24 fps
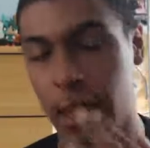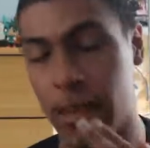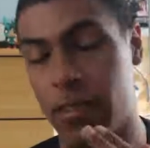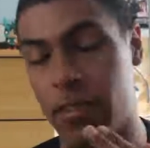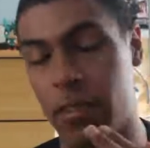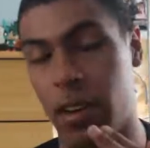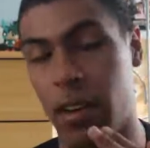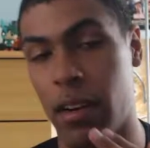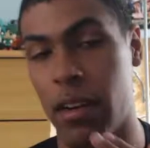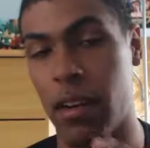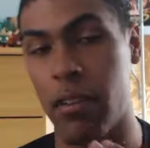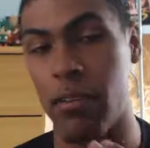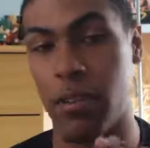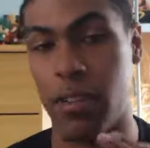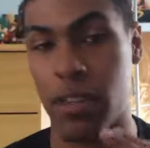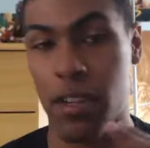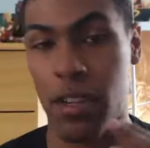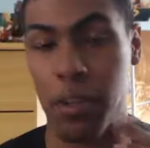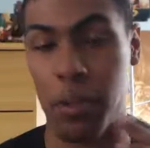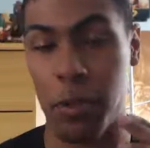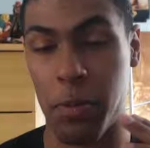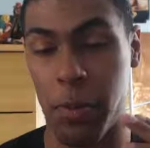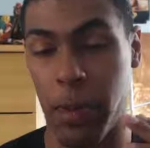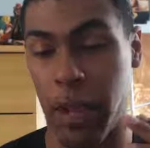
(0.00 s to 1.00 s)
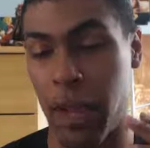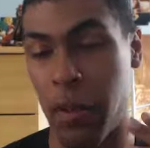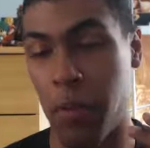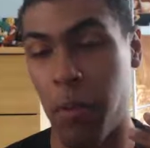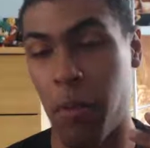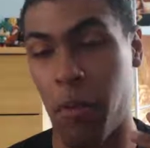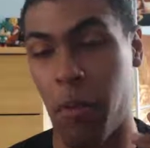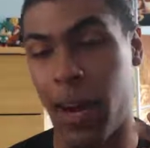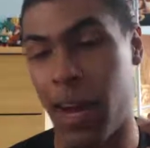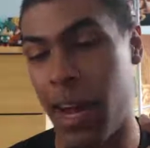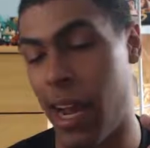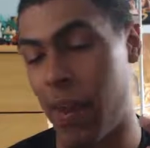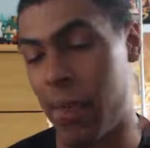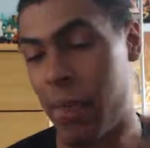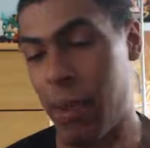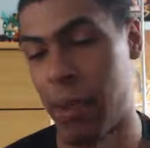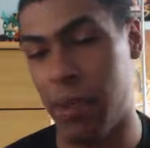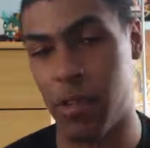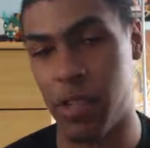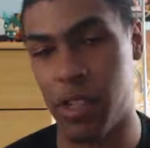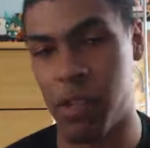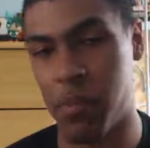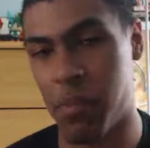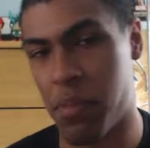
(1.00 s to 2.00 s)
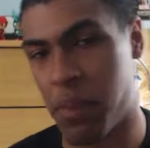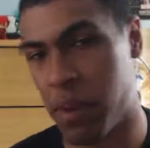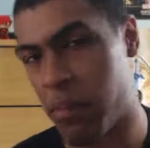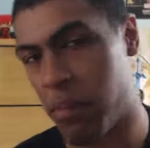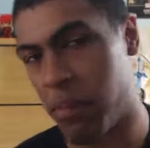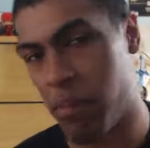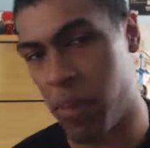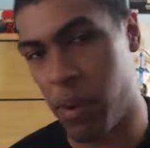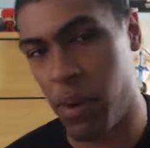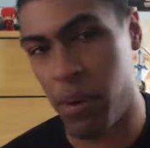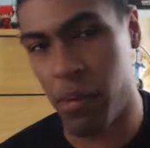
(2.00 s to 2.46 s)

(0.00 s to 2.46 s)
Again, sorry, he was just gonna explain why people should be.